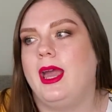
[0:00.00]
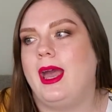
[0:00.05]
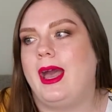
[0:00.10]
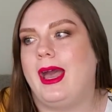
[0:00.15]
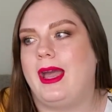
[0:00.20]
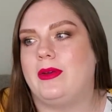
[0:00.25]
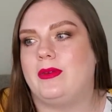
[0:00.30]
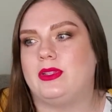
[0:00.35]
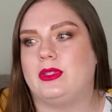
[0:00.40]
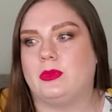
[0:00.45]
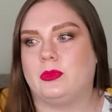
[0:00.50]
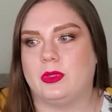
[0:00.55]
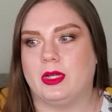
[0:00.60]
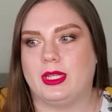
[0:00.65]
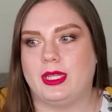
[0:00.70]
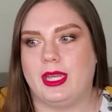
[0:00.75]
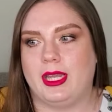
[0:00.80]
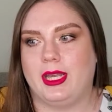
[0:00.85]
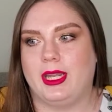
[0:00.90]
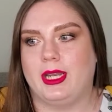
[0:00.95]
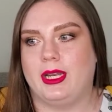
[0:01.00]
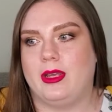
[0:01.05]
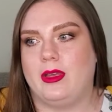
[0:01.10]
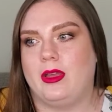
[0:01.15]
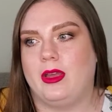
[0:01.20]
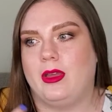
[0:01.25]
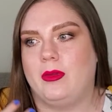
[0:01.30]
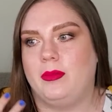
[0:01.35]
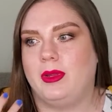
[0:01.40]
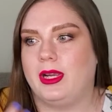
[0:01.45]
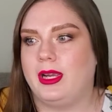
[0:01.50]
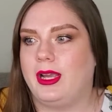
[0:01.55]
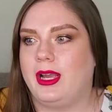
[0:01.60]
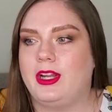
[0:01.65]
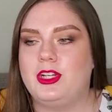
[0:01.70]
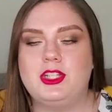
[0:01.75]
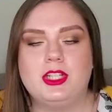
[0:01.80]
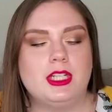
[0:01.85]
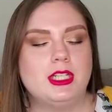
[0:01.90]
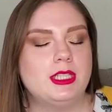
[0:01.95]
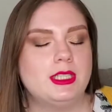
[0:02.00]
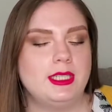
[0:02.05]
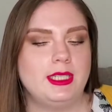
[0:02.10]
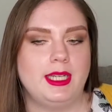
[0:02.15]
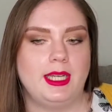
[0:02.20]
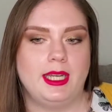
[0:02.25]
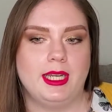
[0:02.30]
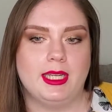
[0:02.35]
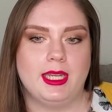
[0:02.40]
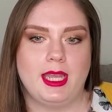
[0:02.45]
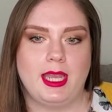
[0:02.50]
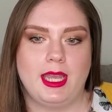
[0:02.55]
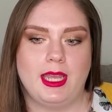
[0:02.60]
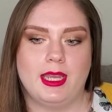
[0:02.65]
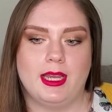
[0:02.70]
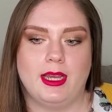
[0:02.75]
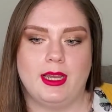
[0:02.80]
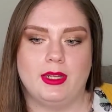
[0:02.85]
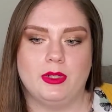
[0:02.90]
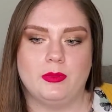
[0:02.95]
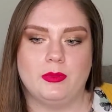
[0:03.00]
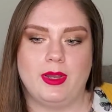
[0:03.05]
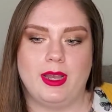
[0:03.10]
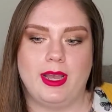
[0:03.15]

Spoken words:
I was working in a bariatric clinic, and